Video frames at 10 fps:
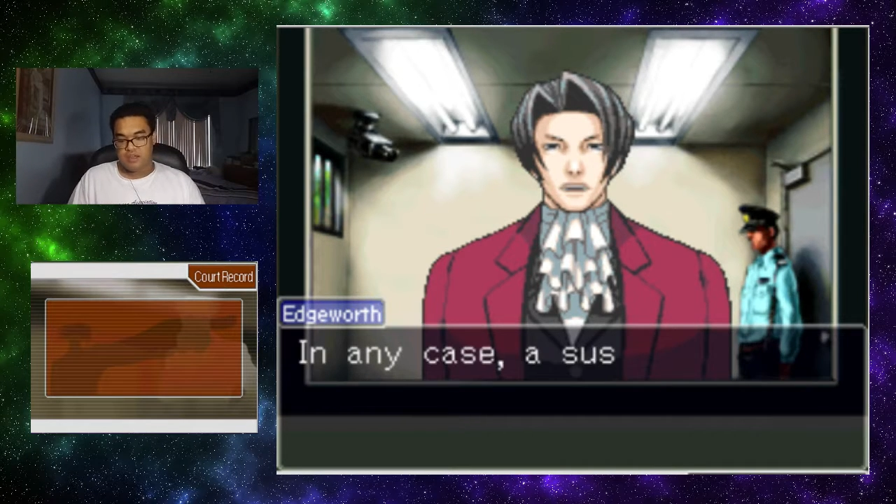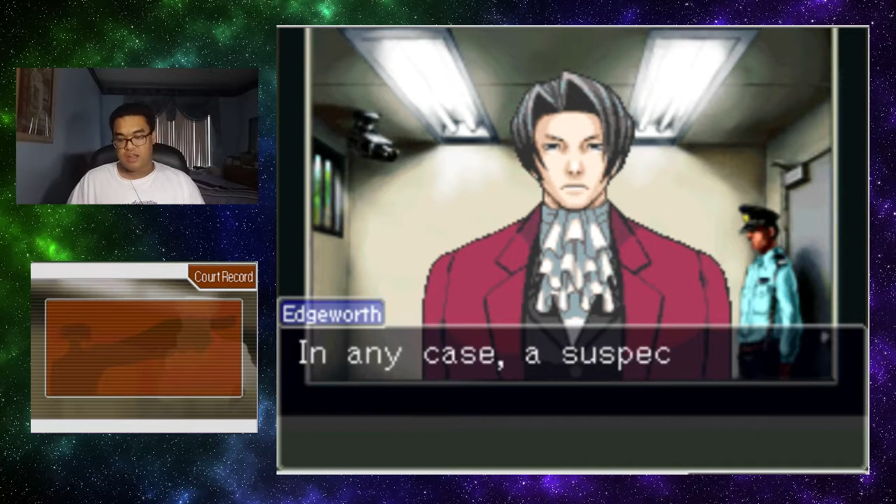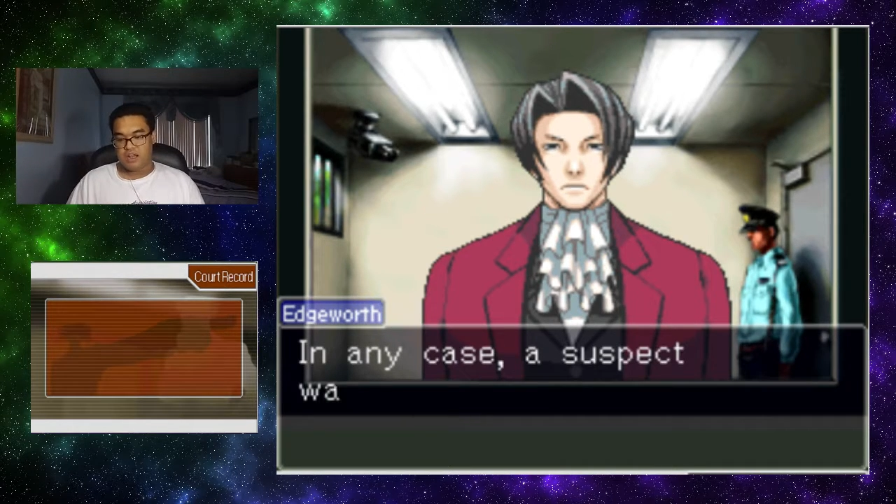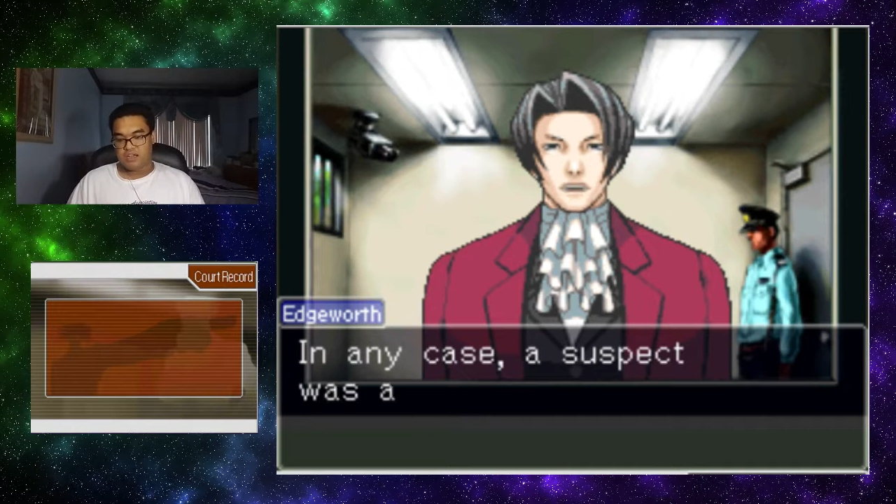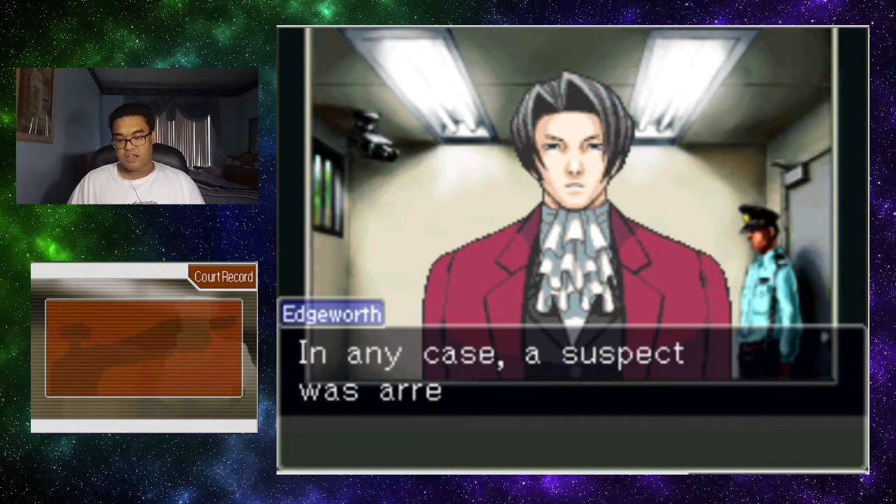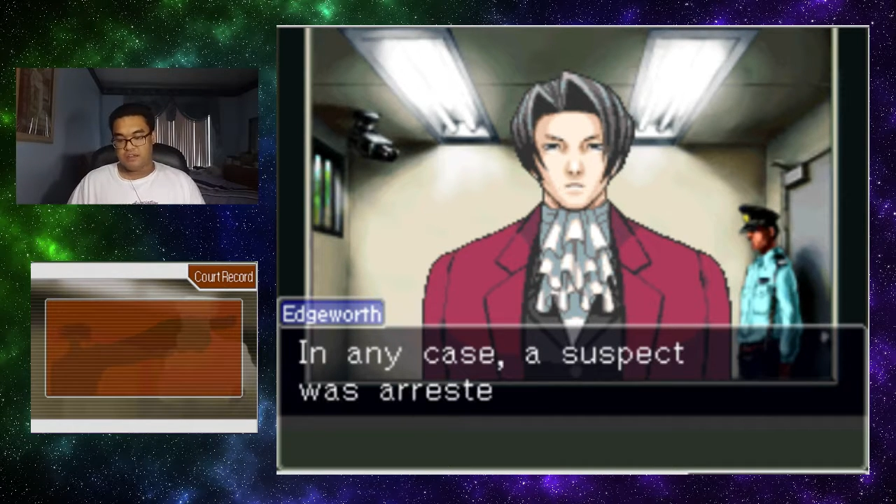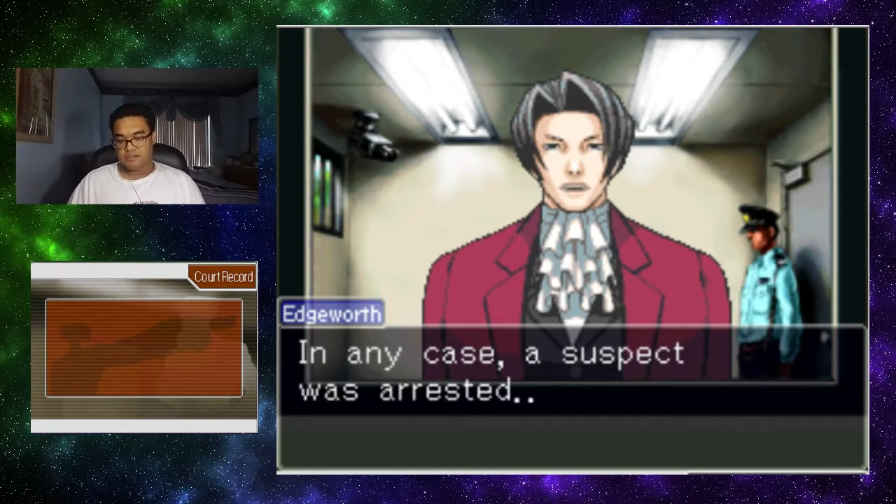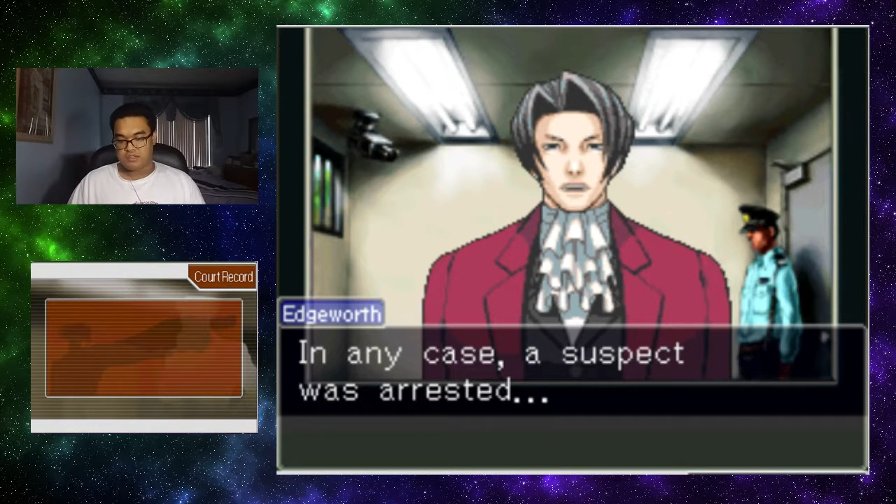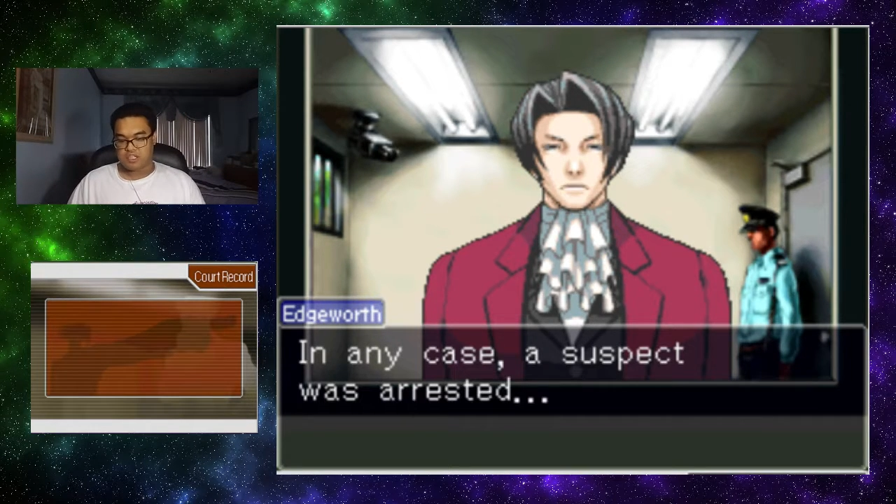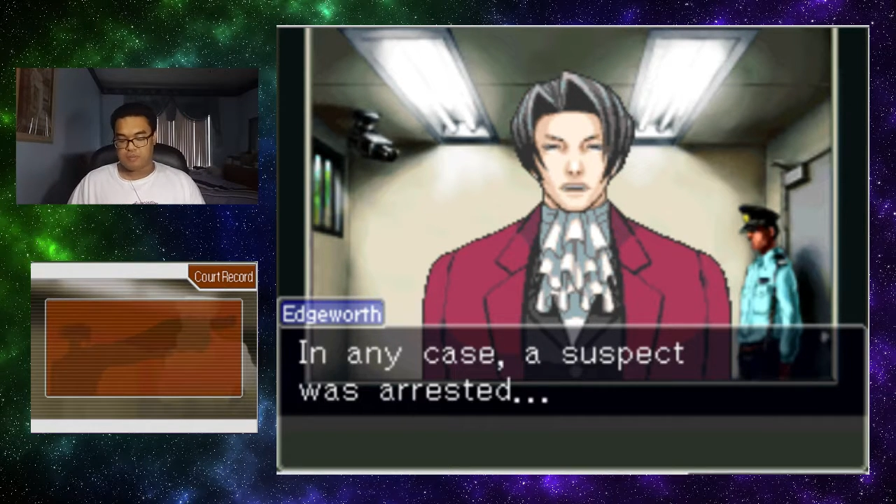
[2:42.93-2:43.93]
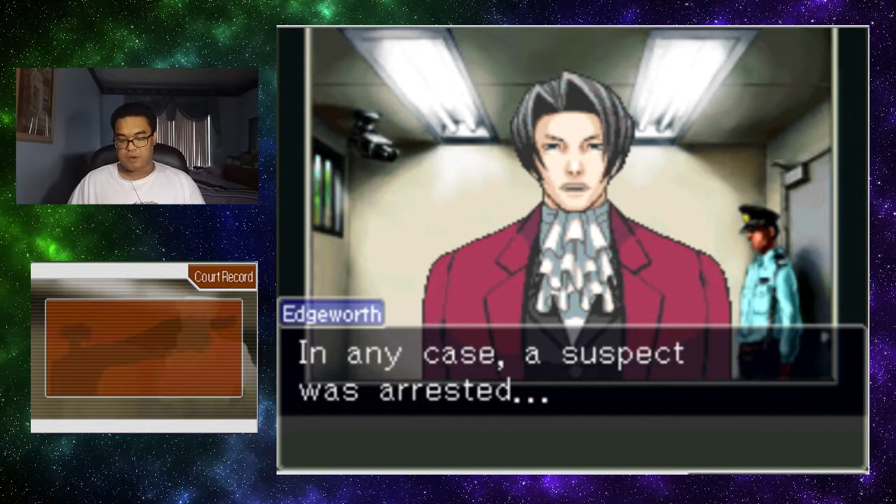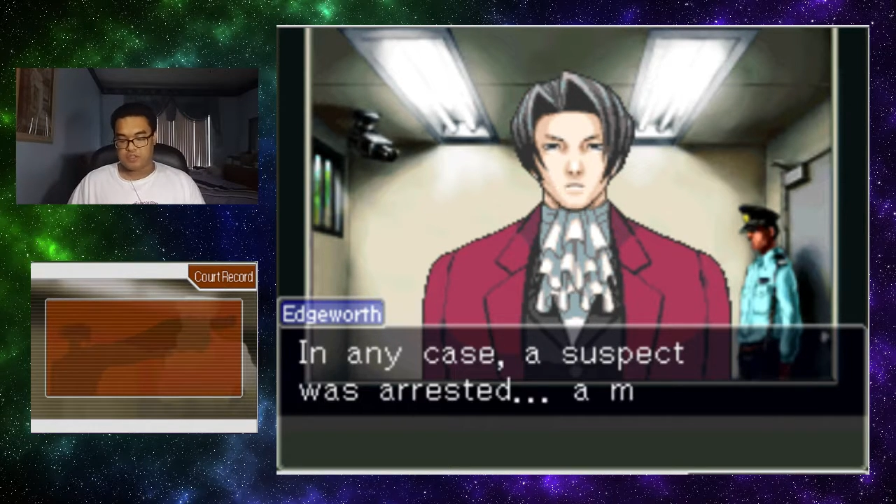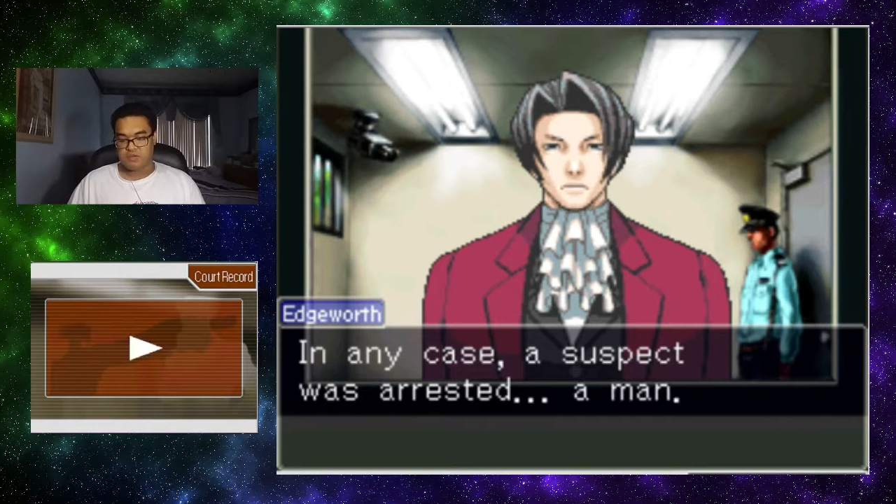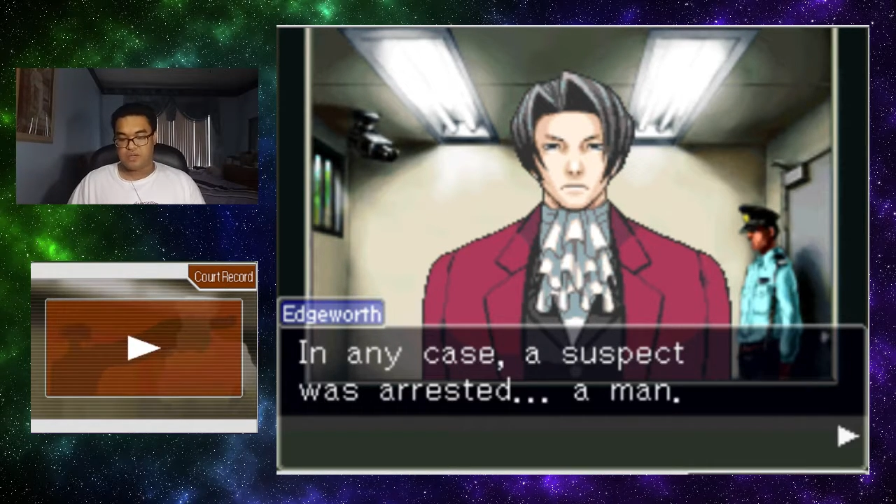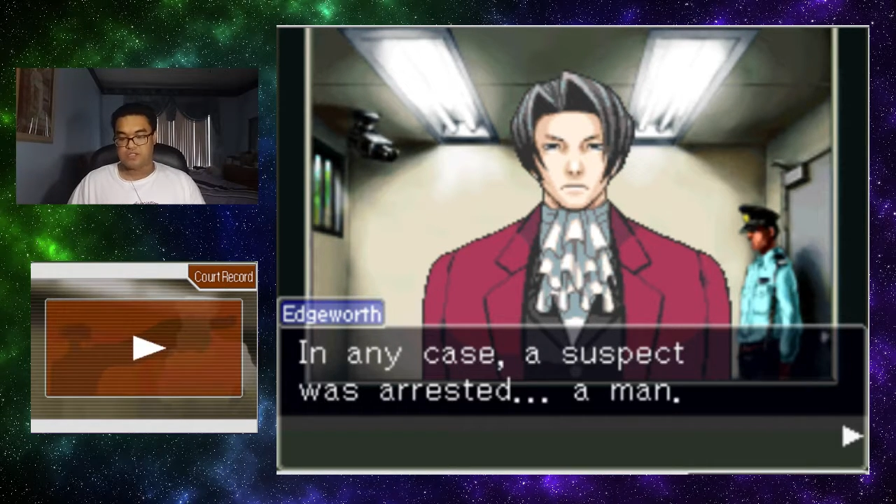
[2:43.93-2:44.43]
In any case, the suspect was
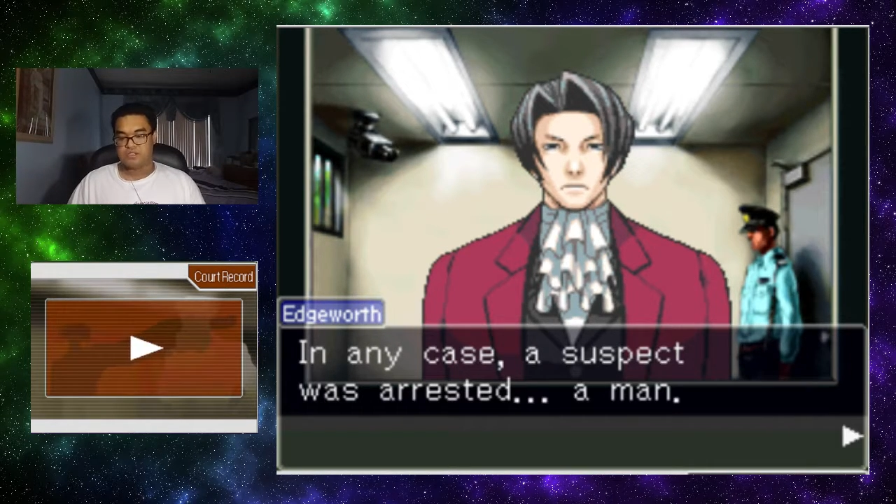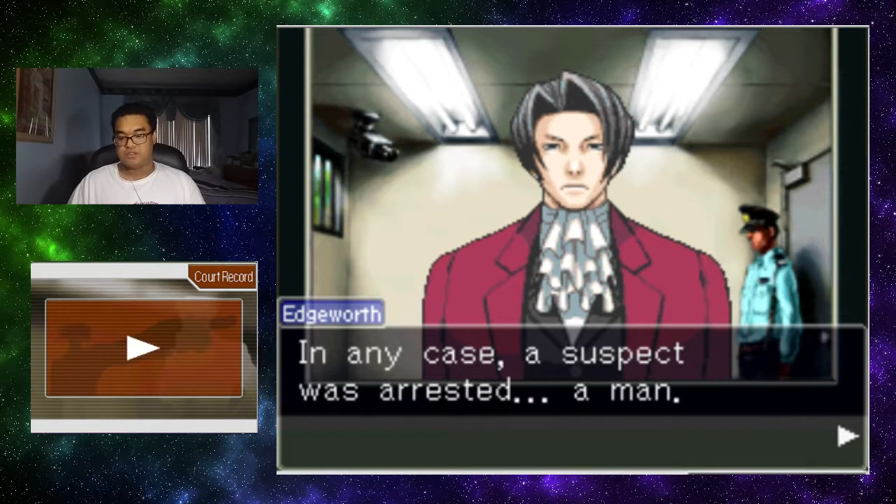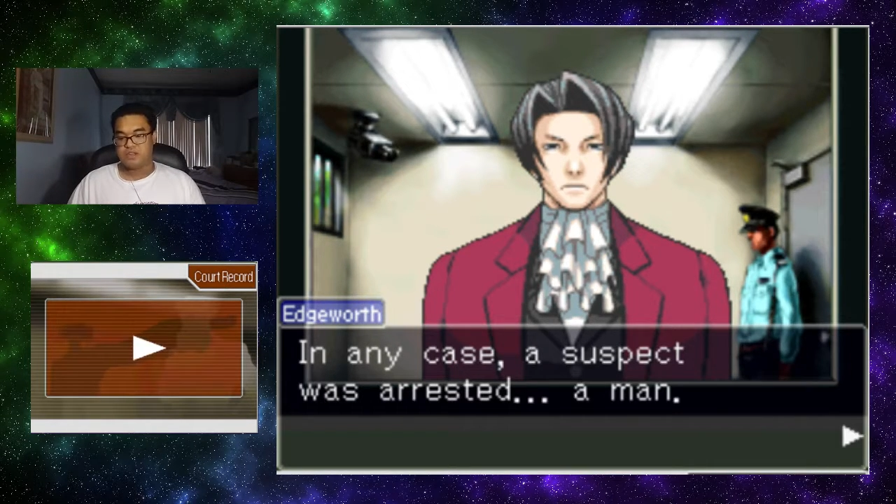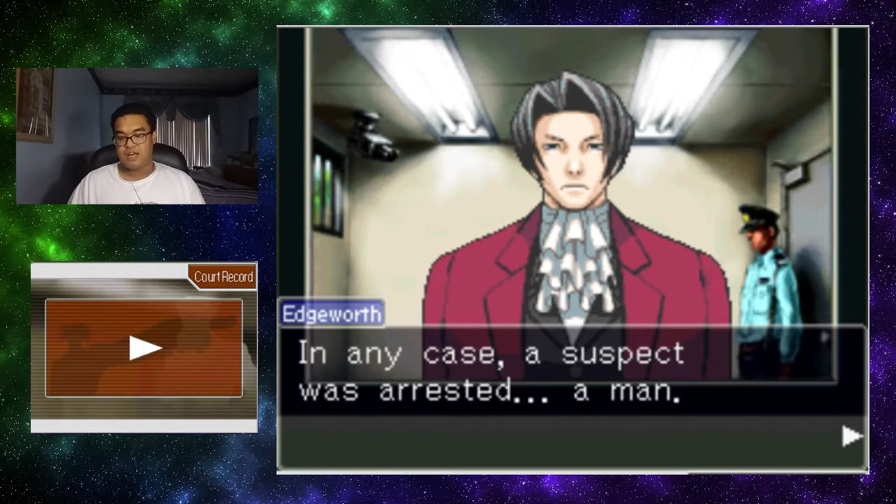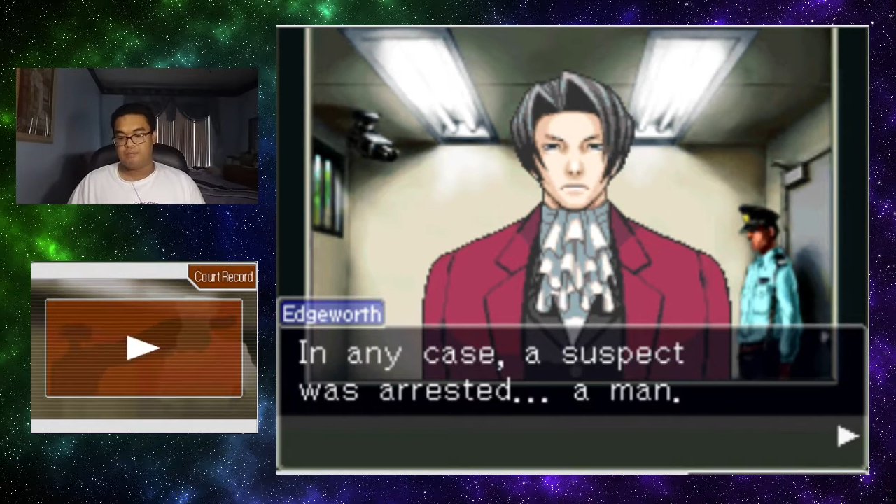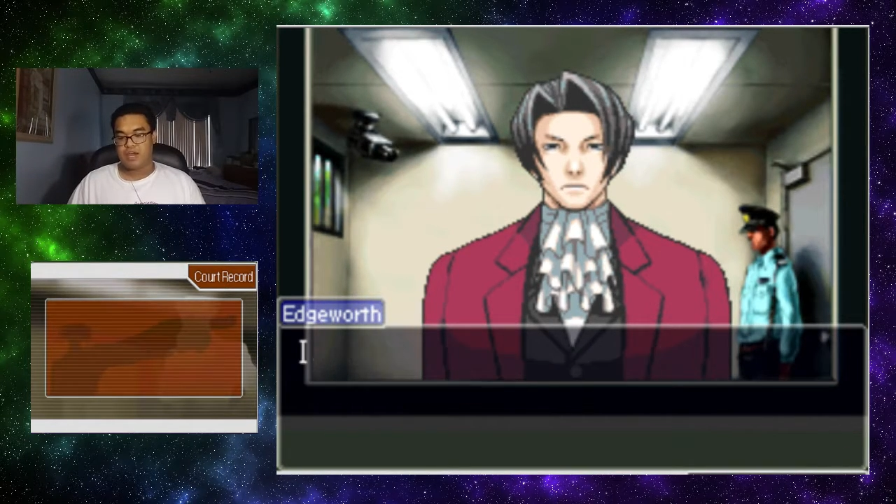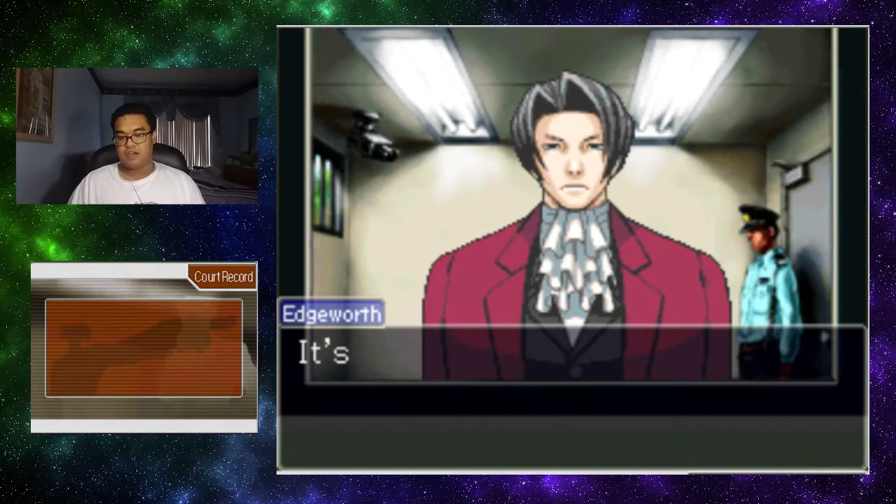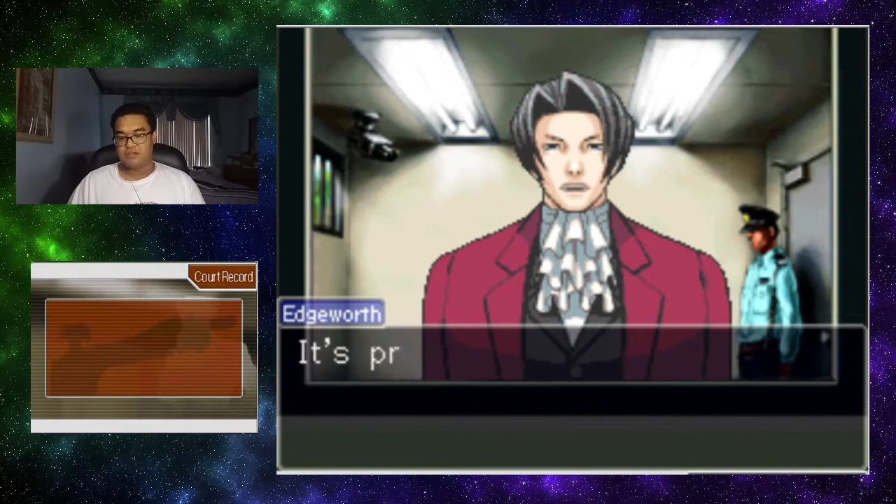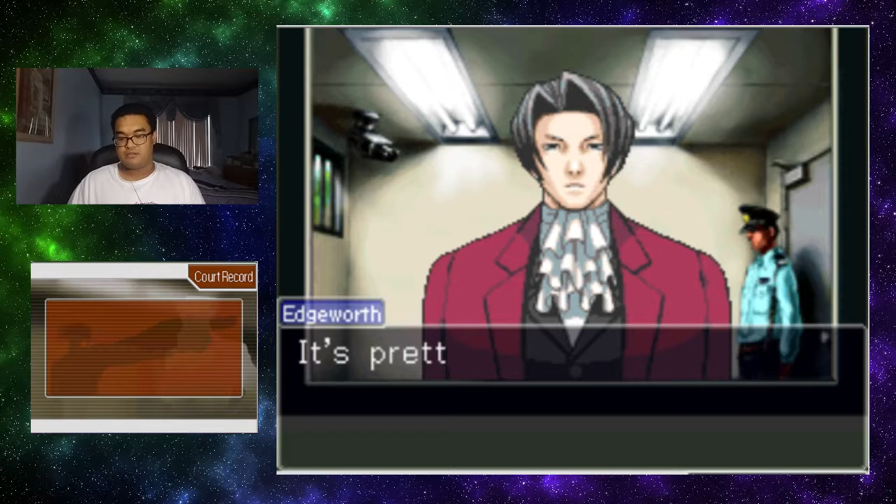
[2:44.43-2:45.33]
arrested, a man.